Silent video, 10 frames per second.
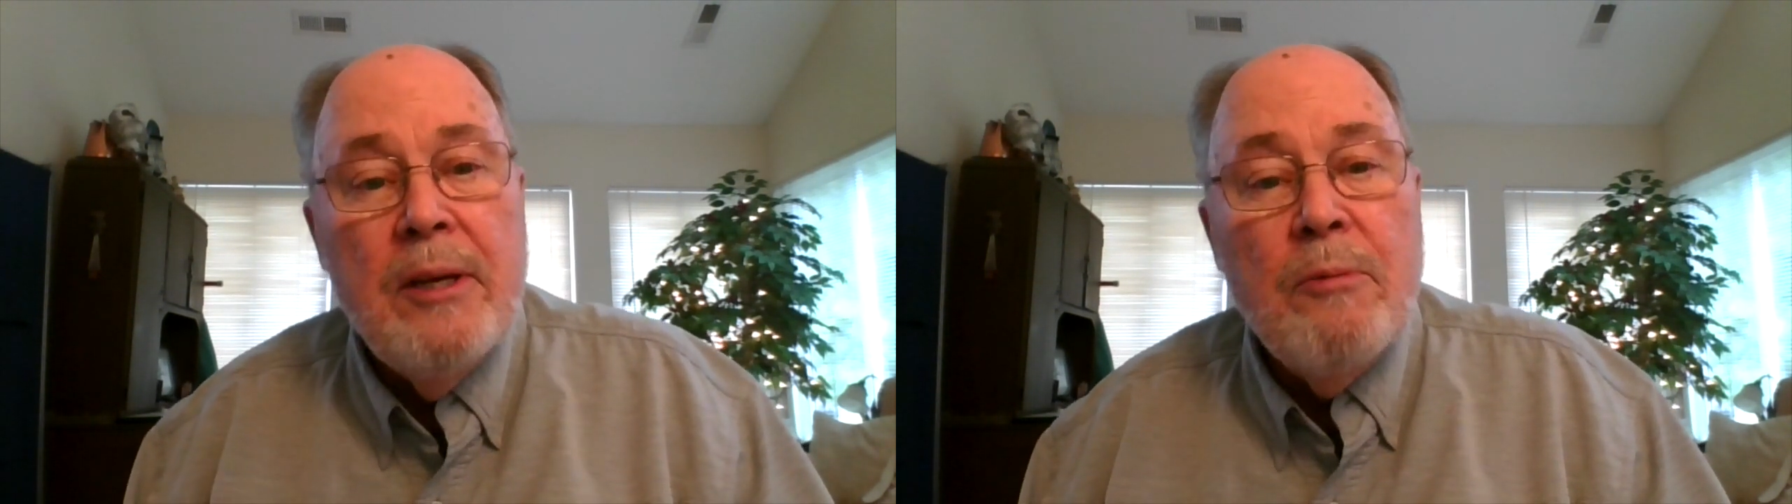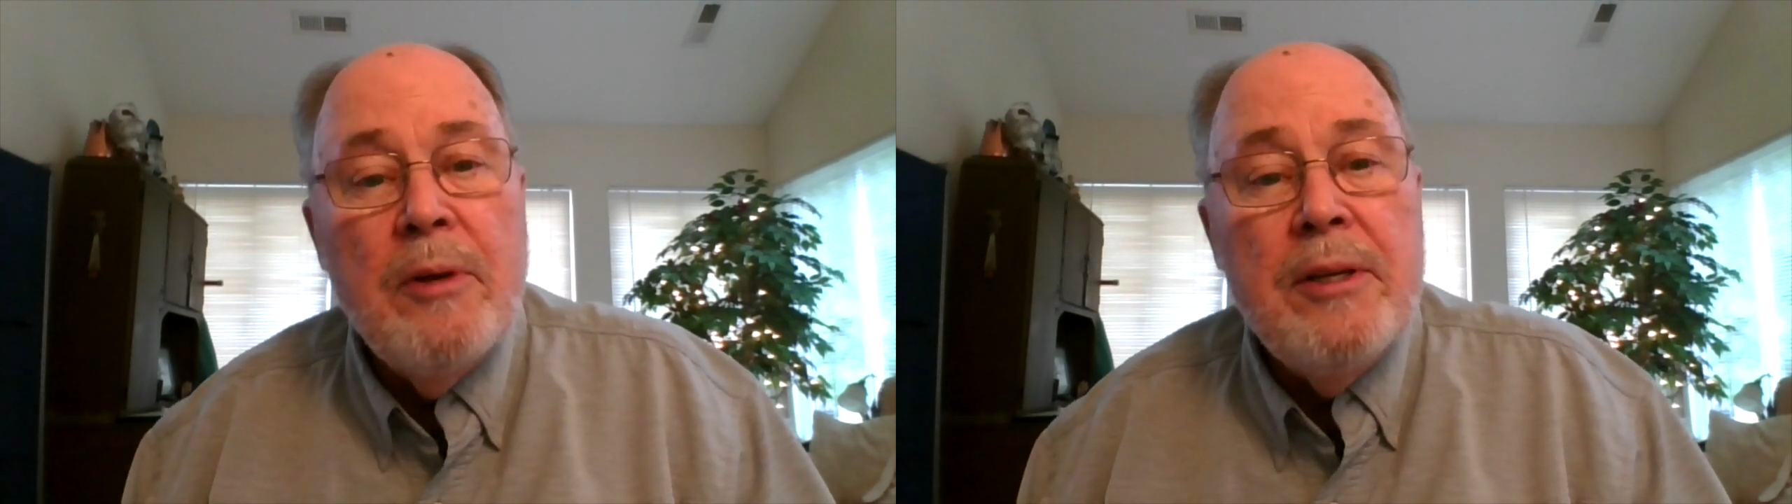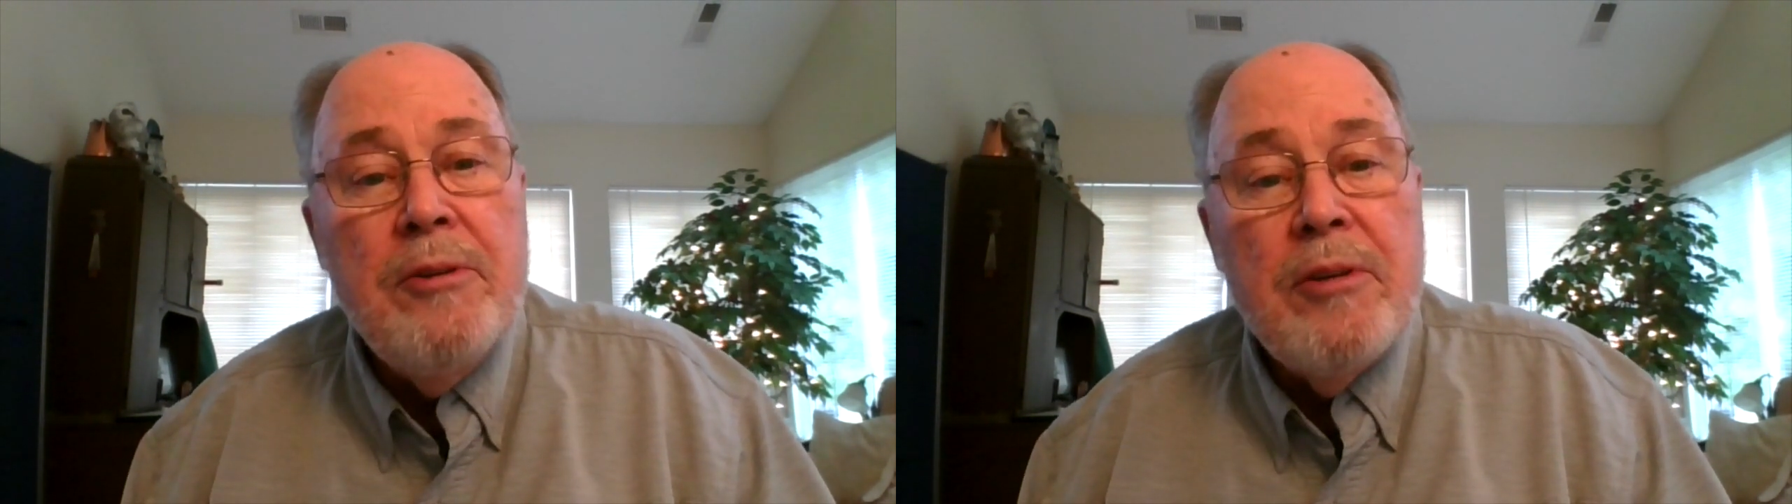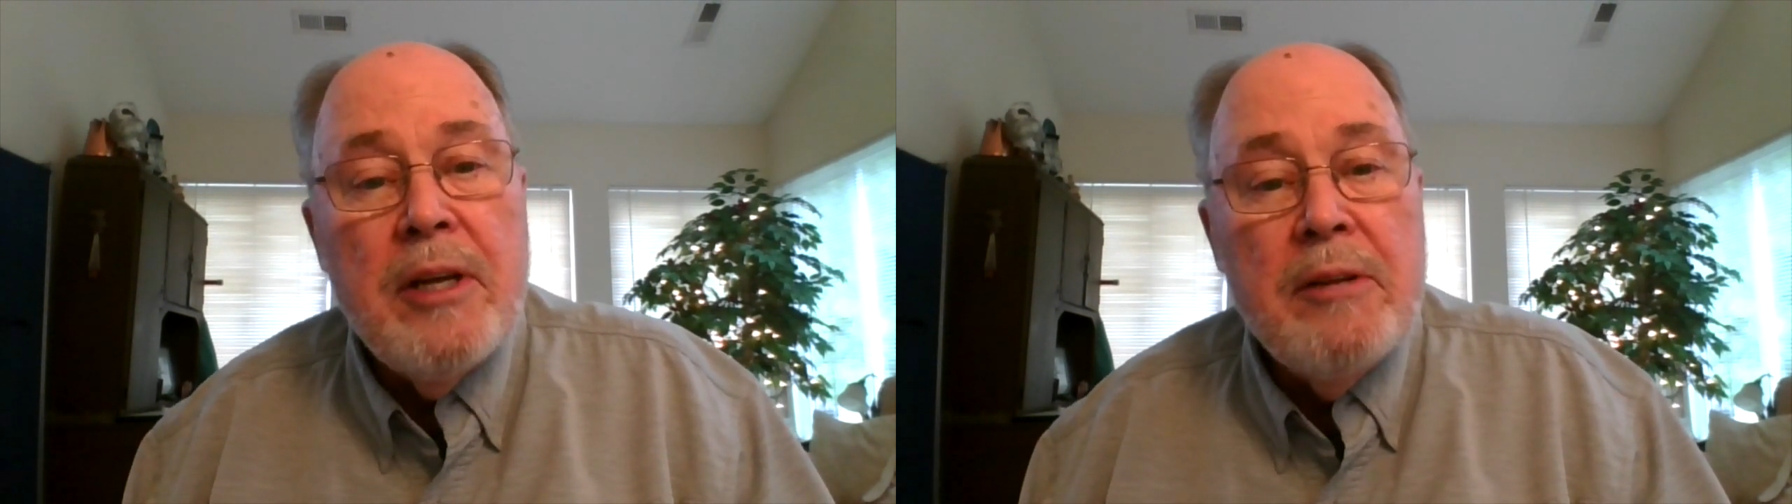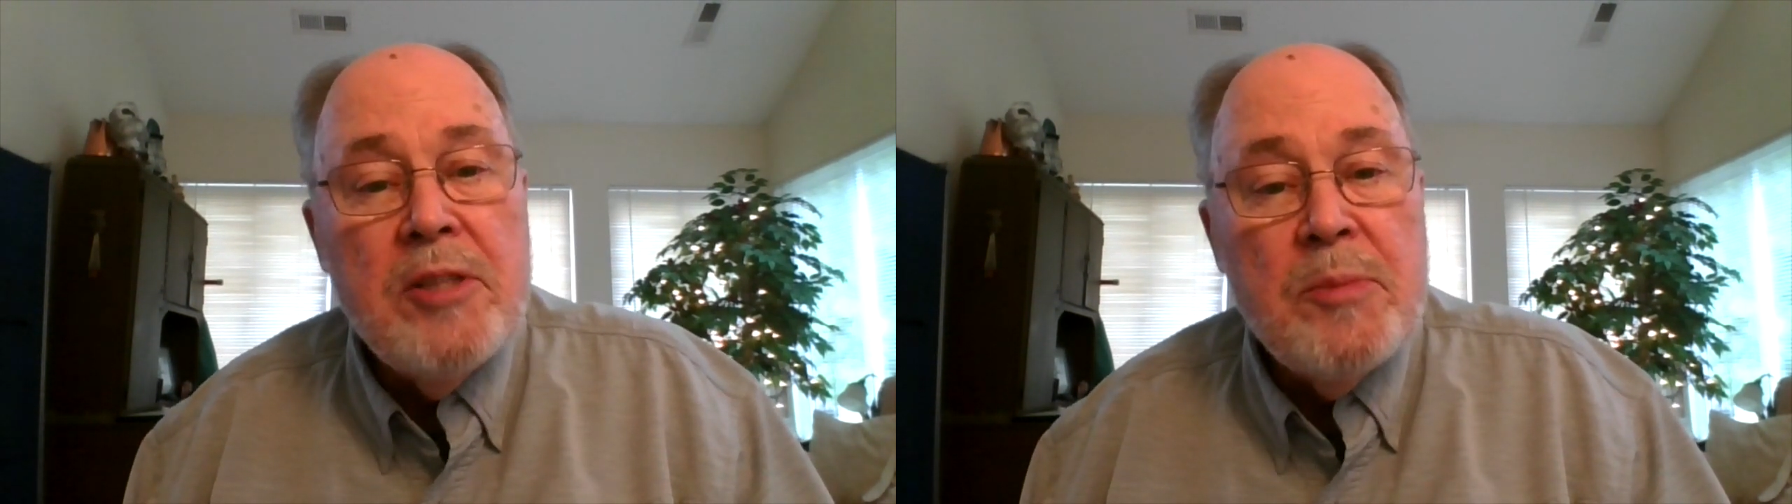one who
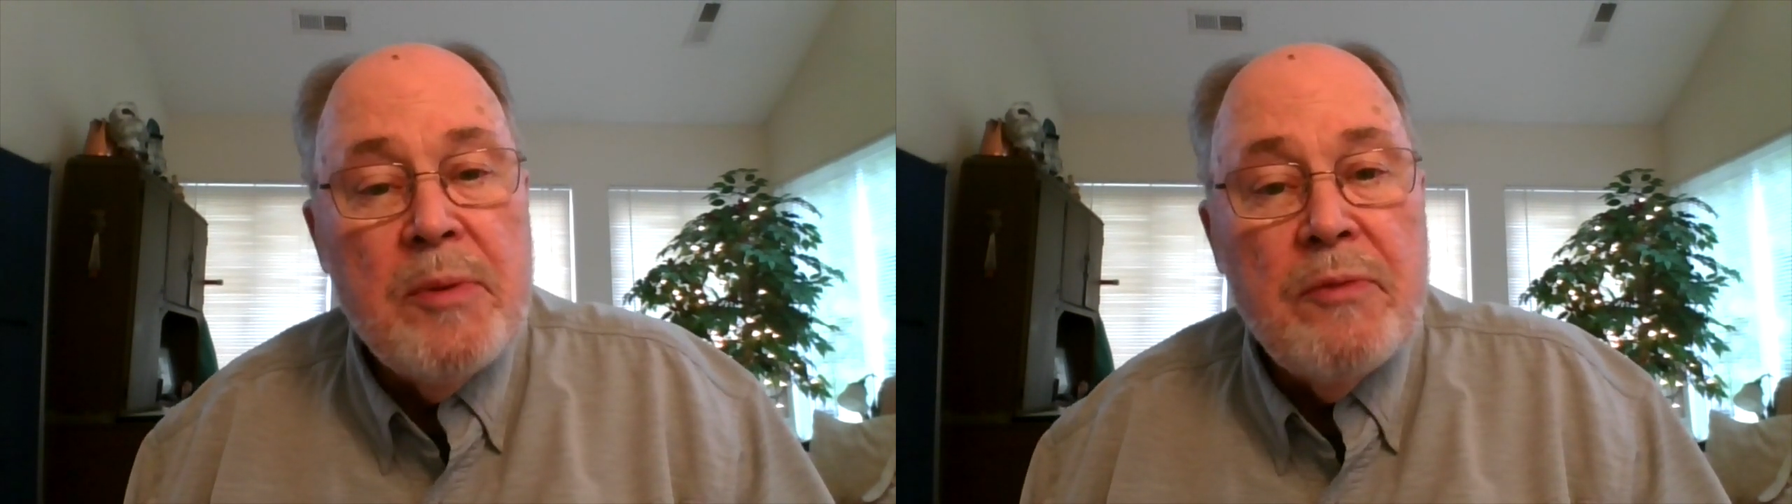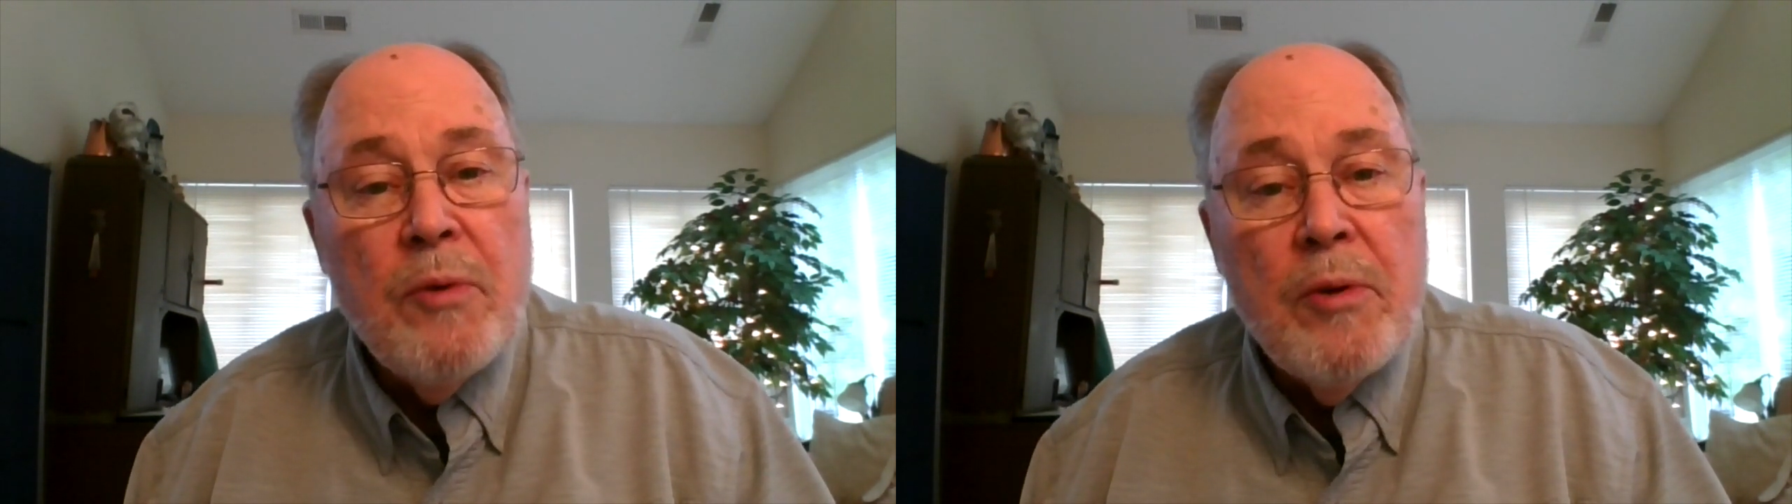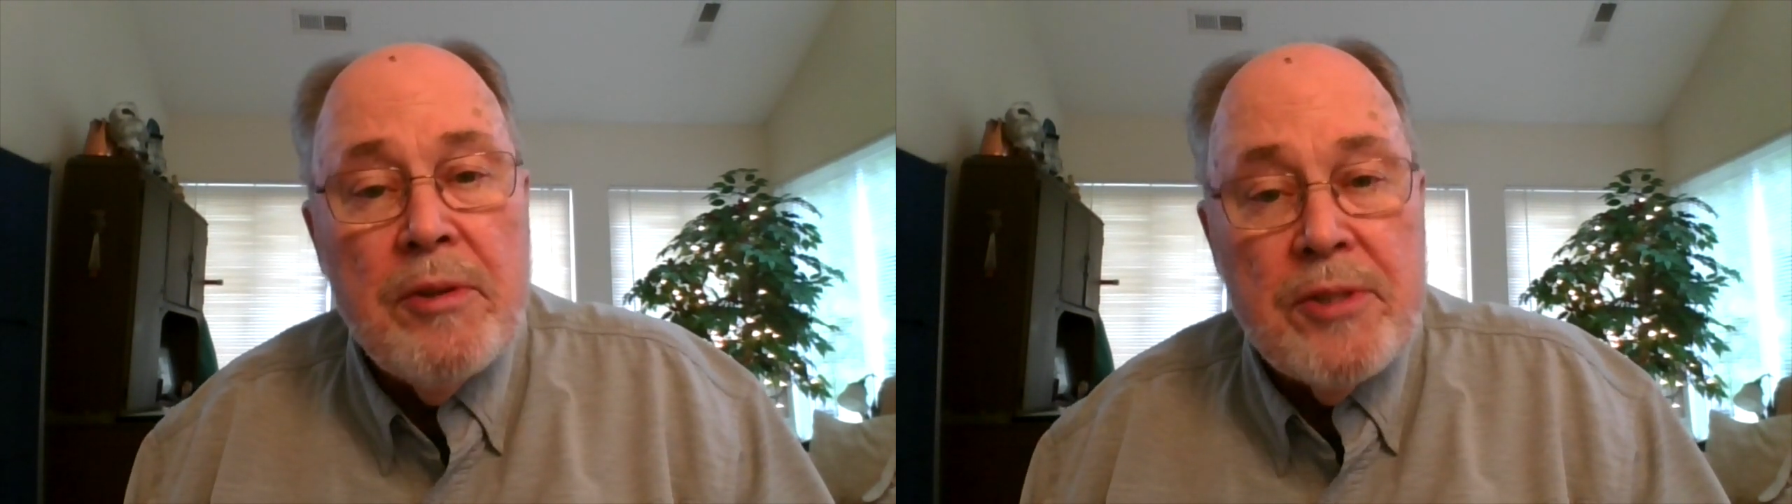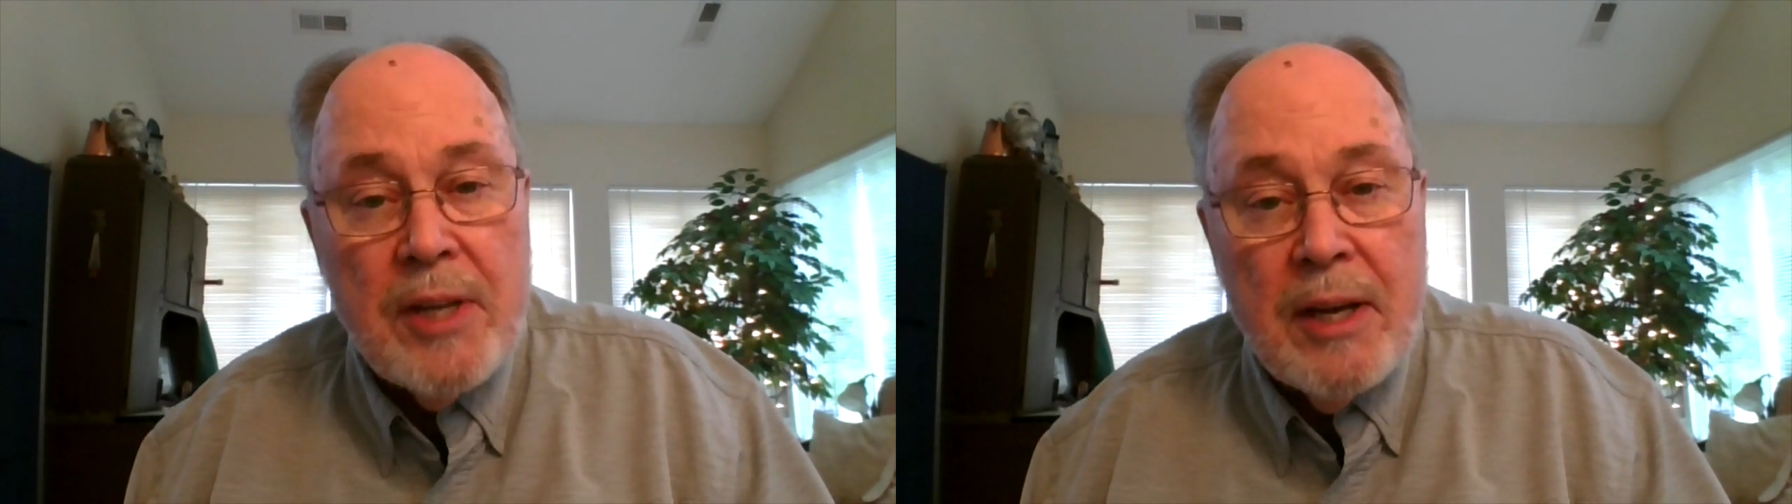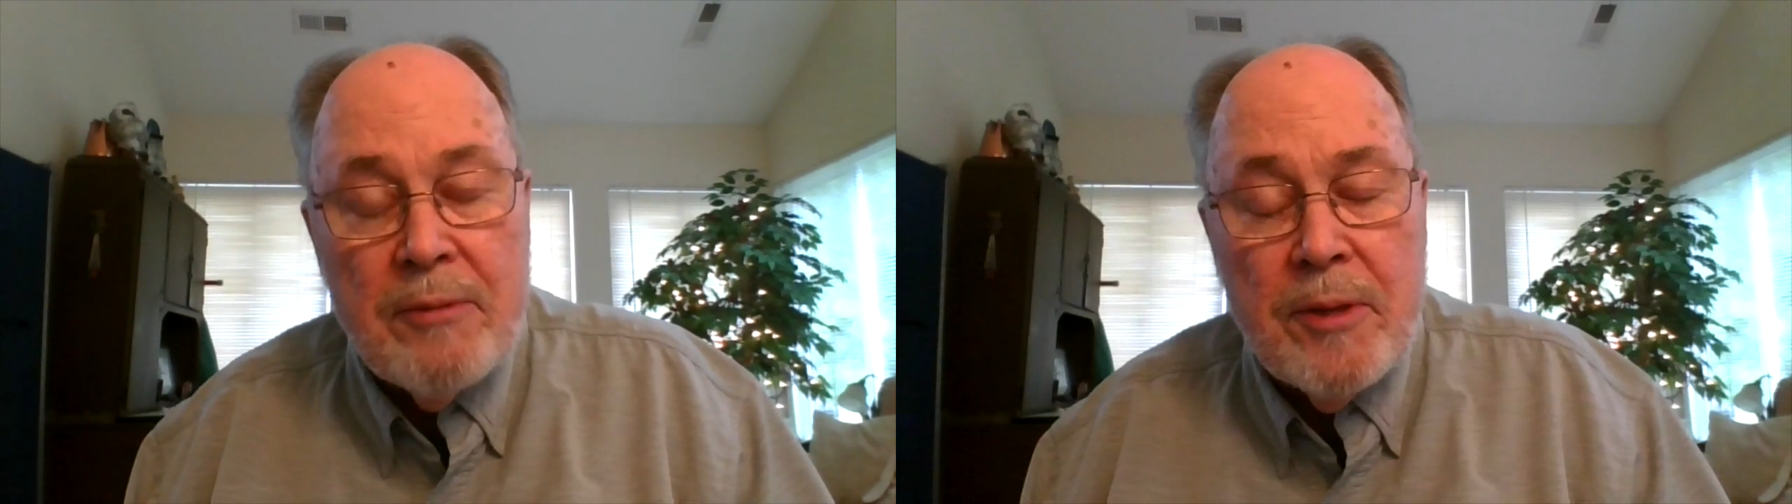comes before the
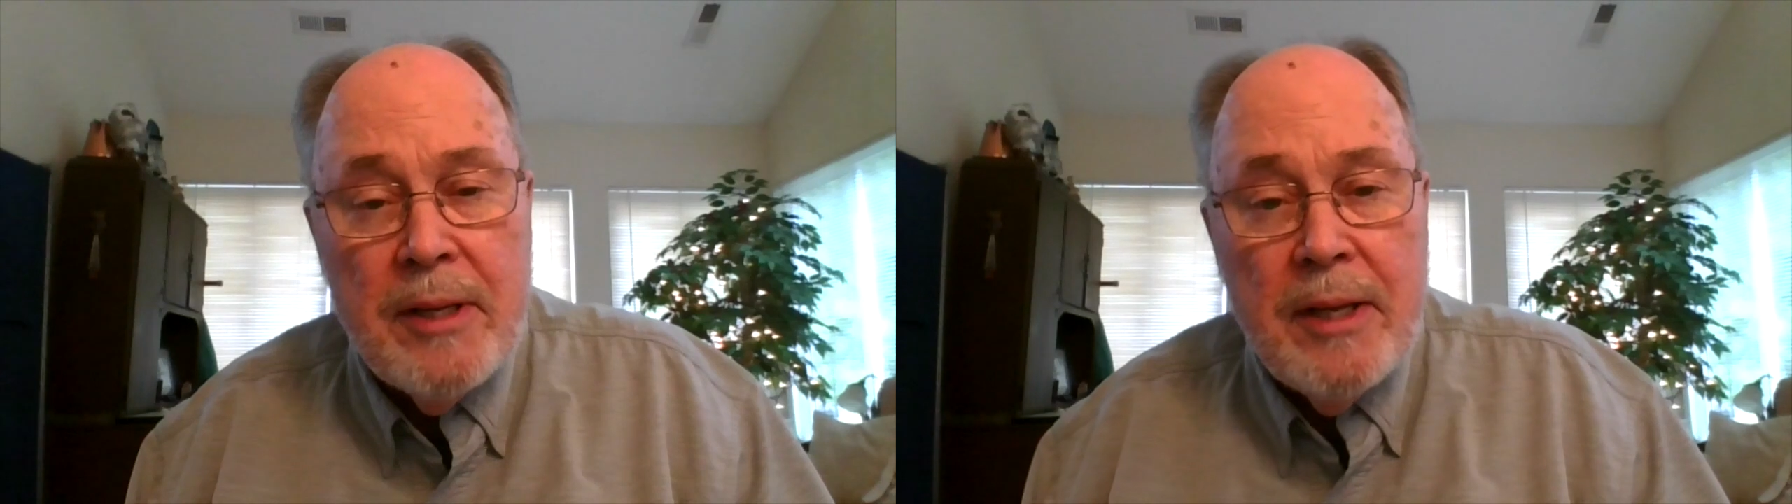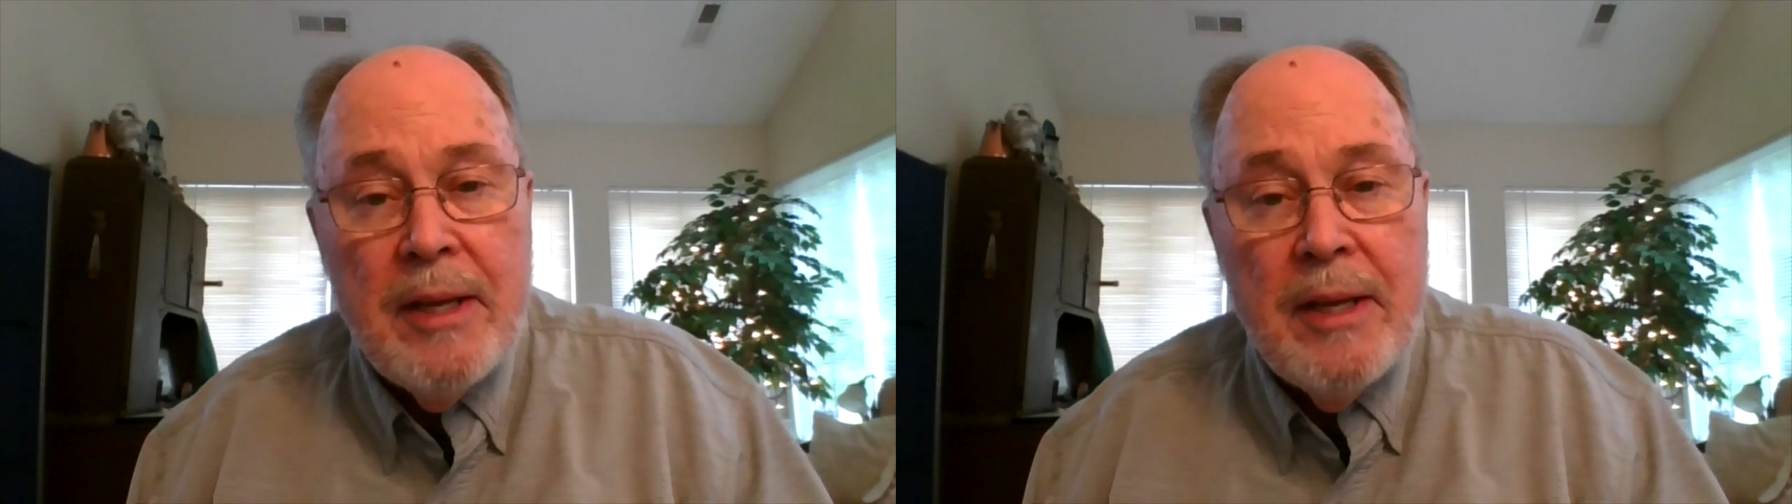sovereign